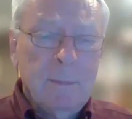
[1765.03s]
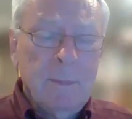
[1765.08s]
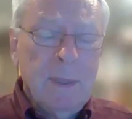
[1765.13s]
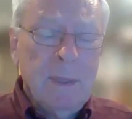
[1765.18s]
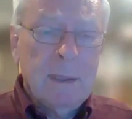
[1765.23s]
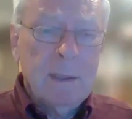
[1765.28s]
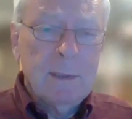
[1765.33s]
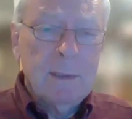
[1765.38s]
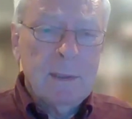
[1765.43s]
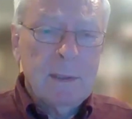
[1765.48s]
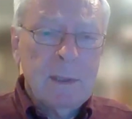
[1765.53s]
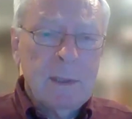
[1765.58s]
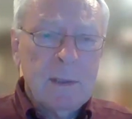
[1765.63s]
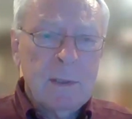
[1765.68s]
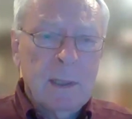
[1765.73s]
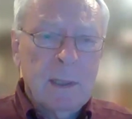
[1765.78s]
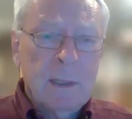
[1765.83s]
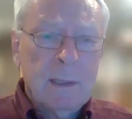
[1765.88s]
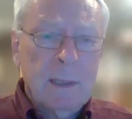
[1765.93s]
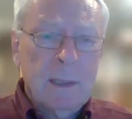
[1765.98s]
make a
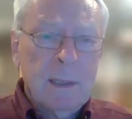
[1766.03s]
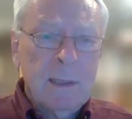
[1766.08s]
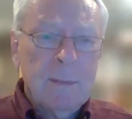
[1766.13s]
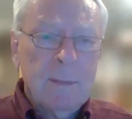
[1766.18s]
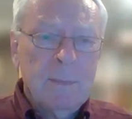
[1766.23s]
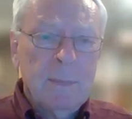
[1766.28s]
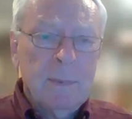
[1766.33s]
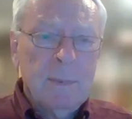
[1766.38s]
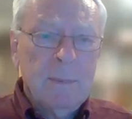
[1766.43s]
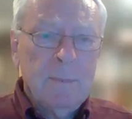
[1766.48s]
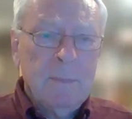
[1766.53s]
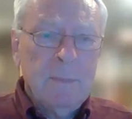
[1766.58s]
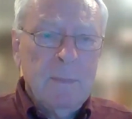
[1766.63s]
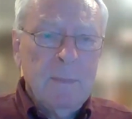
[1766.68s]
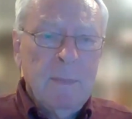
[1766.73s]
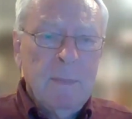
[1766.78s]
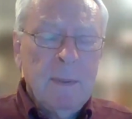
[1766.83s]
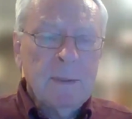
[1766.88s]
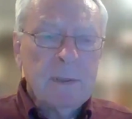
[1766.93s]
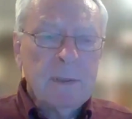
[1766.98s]
decision like that.
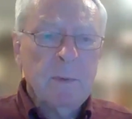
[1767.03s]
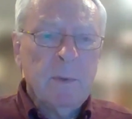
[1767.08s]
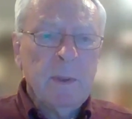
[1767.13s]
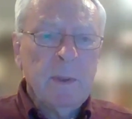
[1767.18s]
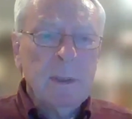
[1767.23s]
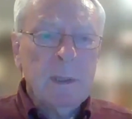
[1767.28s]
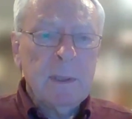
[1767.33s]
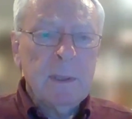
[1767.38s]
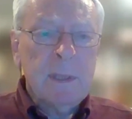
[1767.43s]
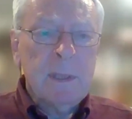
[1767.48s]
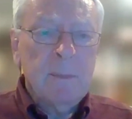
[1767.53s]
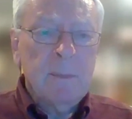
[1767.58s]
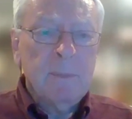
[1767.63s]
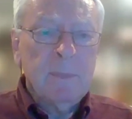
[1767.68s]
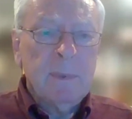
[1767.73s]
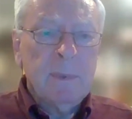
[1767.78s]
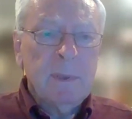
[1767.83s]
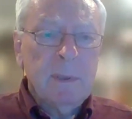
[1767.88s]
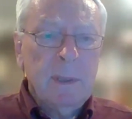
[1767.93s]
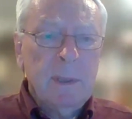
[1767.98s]
So we'll
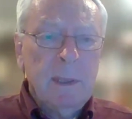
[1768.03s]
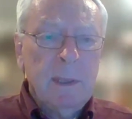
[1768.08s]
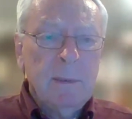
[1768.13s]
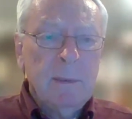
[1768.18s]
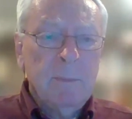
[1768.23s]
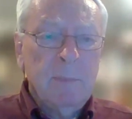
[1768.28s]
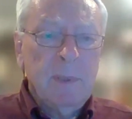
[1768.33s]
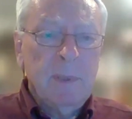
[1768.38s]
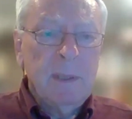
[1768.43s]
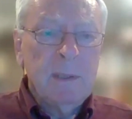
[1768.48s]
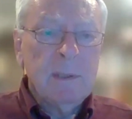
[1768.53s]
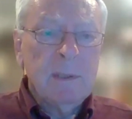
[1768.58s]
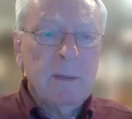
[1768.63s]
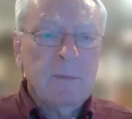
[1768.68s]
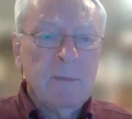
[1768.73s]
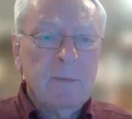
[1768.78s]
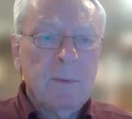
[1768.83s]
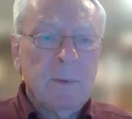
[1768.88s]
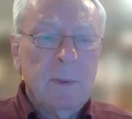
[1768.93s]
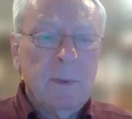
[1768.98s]
accept bids
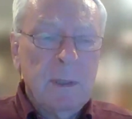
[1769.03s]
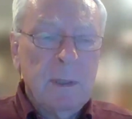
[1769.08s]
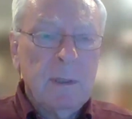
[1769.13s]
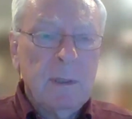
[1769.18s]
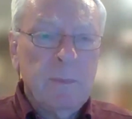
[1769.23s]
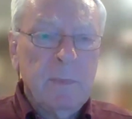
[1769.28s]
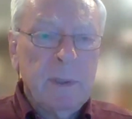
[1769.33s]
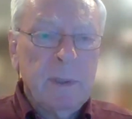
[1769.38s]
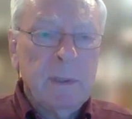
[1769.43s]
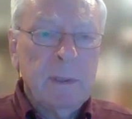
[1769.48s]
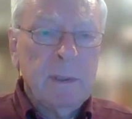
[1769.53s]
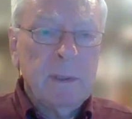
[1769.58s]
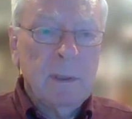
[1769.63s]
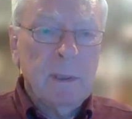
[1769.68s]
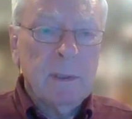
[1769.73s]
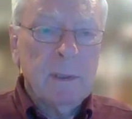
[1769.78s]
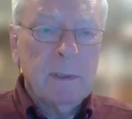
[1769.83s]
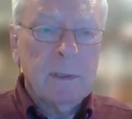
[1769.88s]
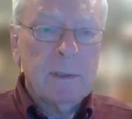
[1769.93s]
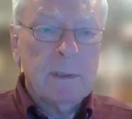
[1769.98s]
of $300 million
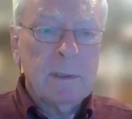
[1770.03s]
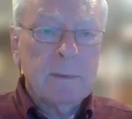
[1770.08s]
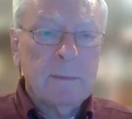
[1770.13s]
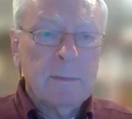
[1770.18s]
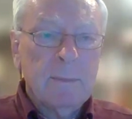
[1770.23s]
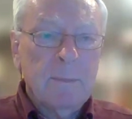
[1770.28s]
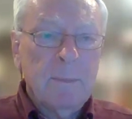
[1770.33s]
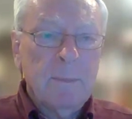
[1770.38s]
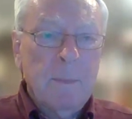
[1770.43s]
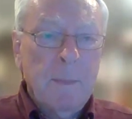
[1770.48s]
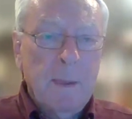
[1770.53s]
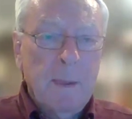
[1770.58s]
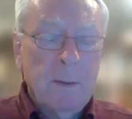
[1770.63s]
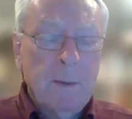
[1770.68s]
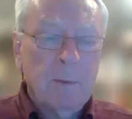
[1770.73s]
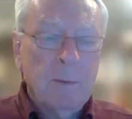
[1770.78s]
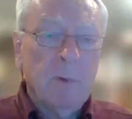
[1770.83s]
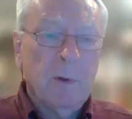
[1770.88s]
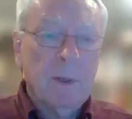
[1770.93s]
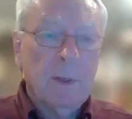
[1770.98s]

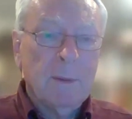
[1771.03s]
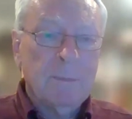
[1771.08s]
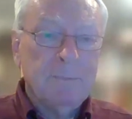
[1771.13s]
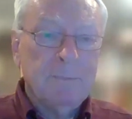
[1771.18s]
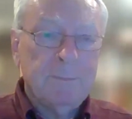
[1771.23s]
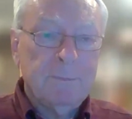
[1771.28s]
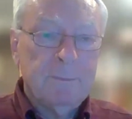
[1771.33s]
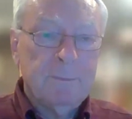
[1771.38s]
or more.